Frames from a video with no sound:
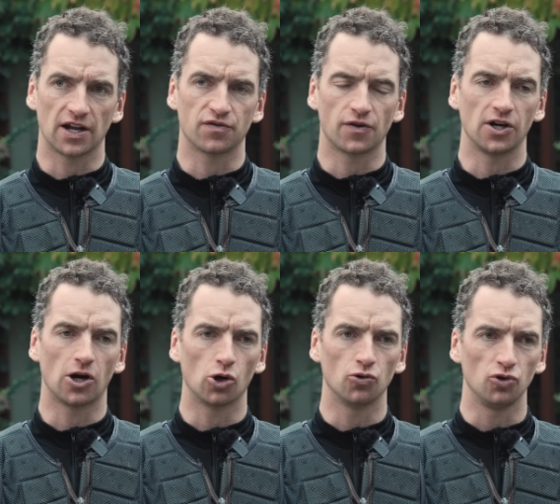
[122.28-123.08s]
kind of Fernie
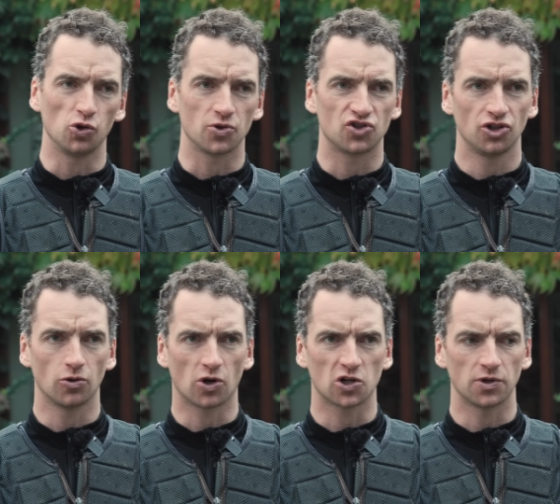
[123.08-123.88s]
Hollow route, which
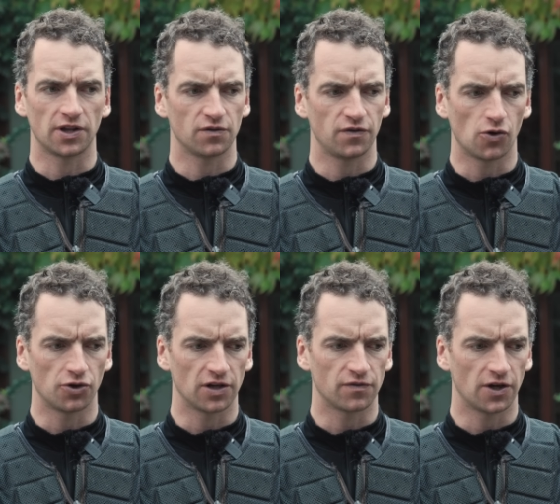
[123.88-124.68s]
worked with I think
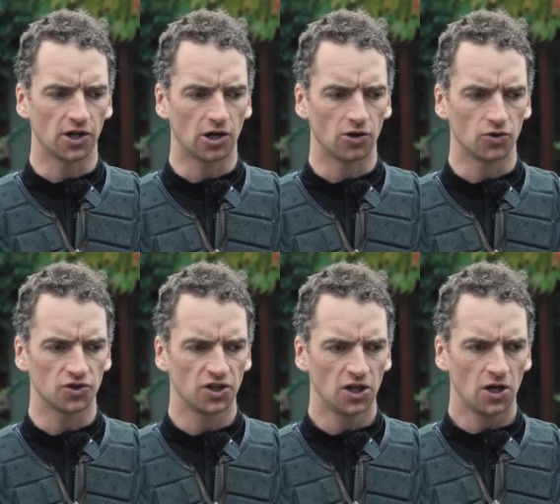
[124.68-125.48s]
Fiona and Fernie Hollow
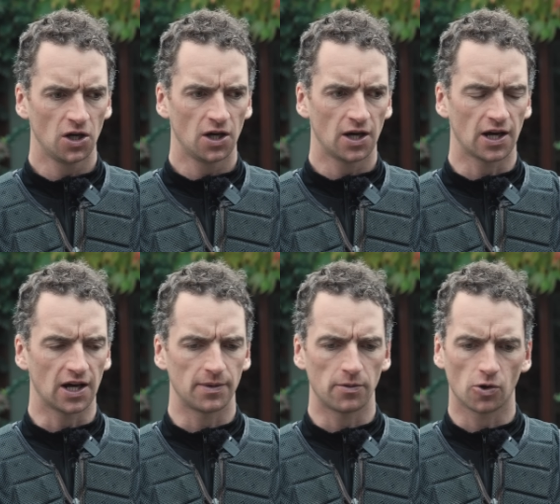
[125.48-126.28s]
and
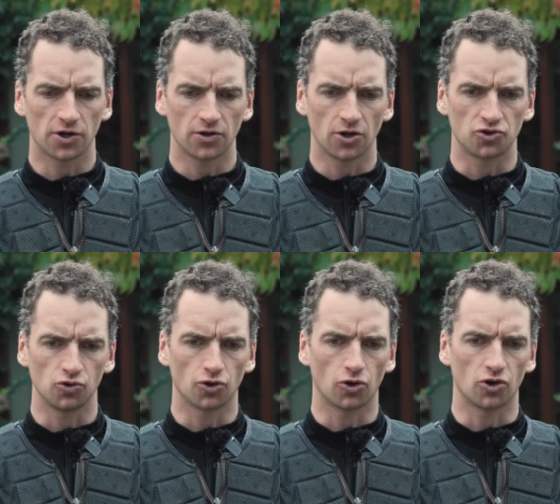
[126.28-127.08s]
maybe 1 or
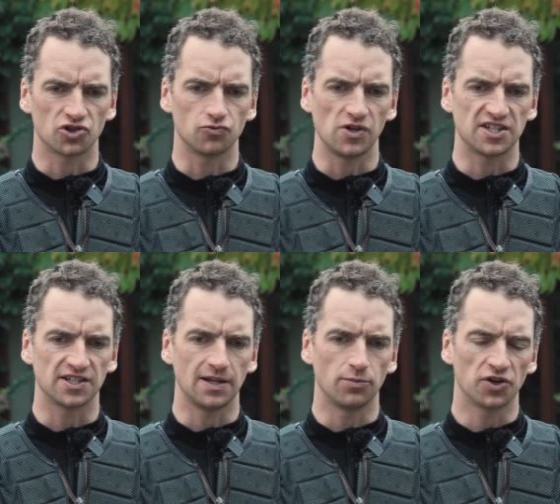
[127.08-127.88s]
2 other horses
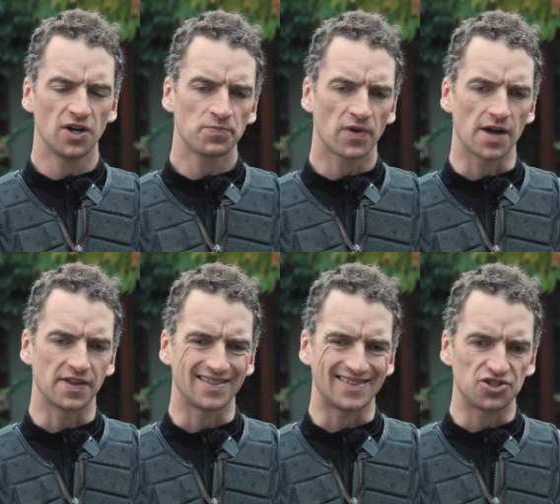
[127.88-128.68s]
recently. But I
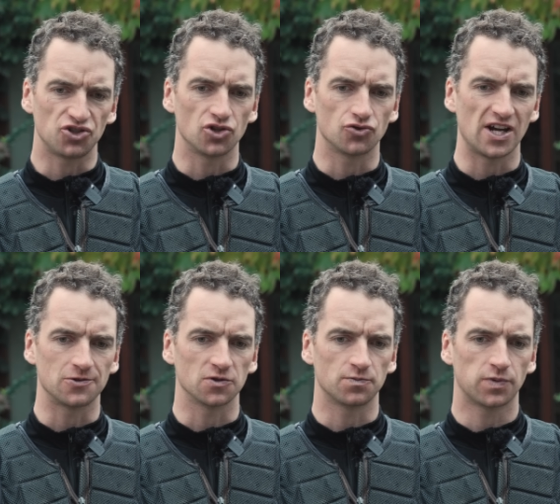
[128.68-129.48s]
think this year's
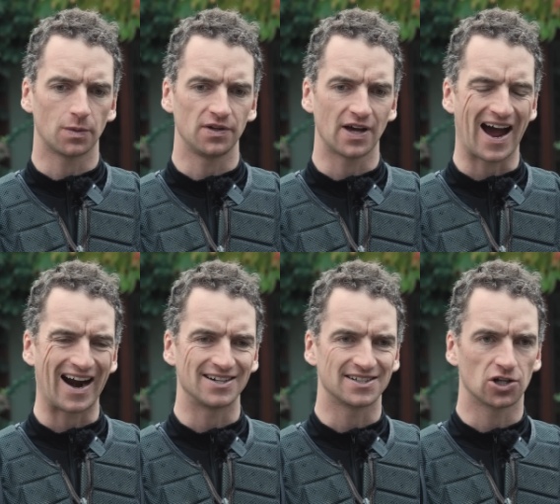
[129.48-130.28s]
race was probably
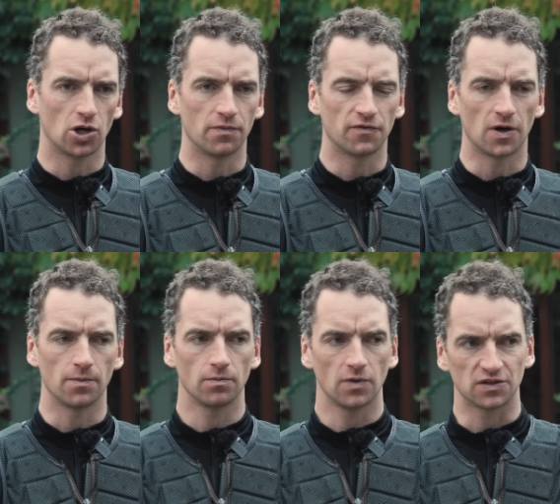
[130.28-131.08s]
hard to come
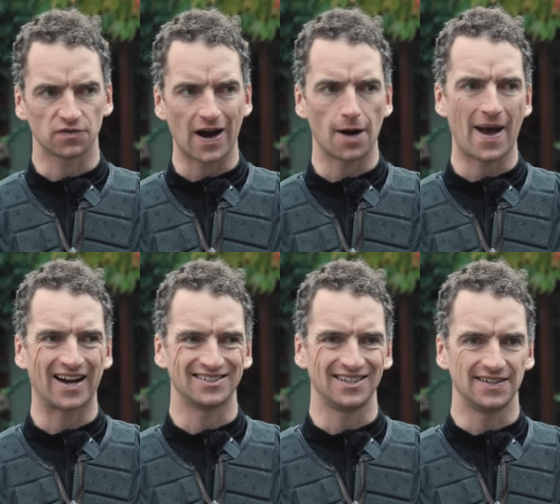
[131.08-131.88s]
from as far
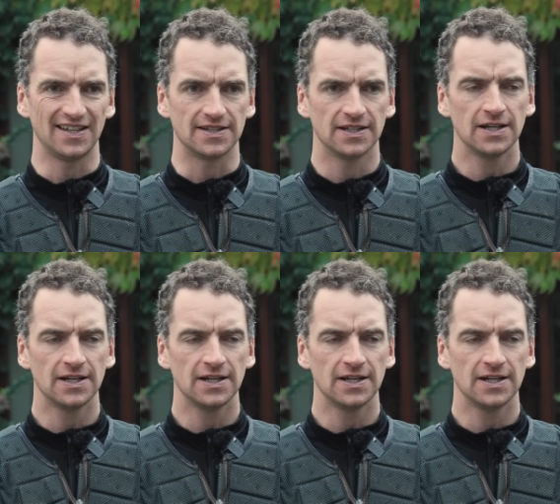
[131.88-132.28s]
back as he did.